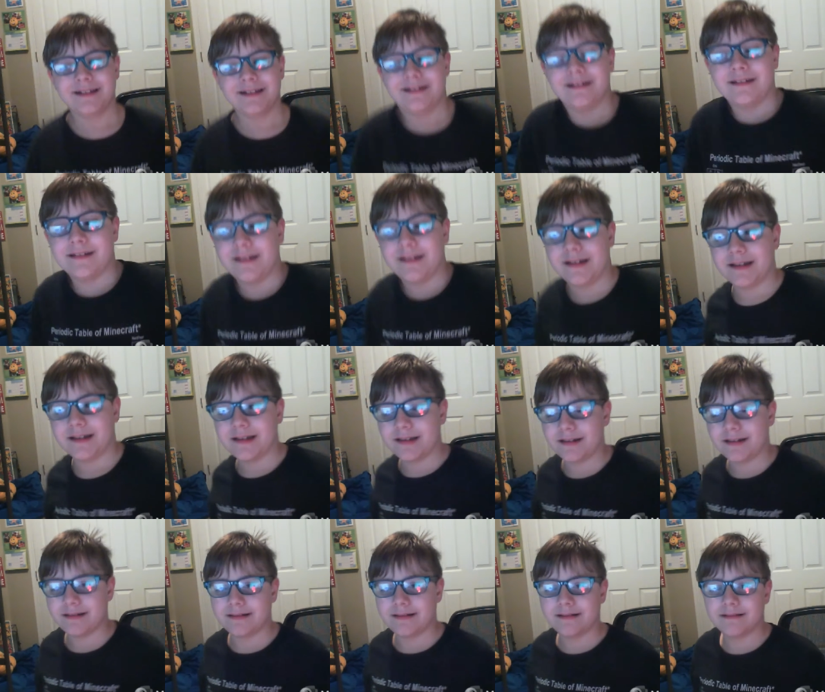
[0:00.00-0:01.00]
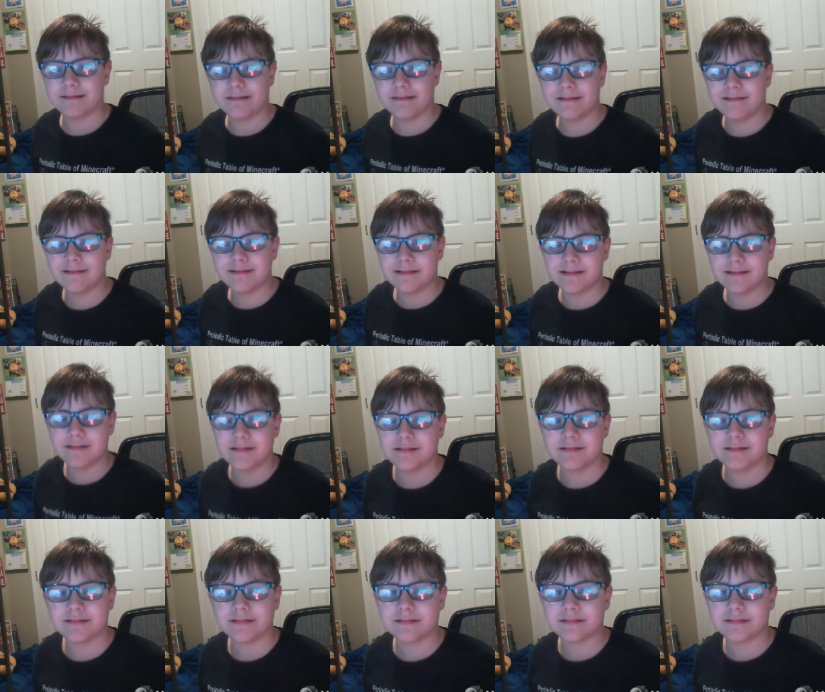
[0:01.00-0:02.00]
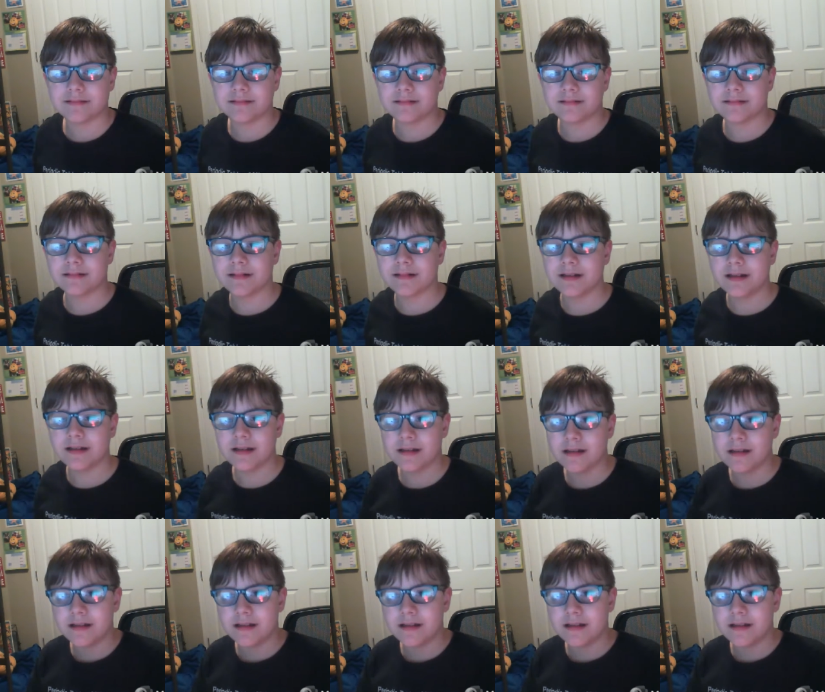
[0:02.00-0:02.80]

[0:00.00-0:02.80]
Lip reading: [no speech]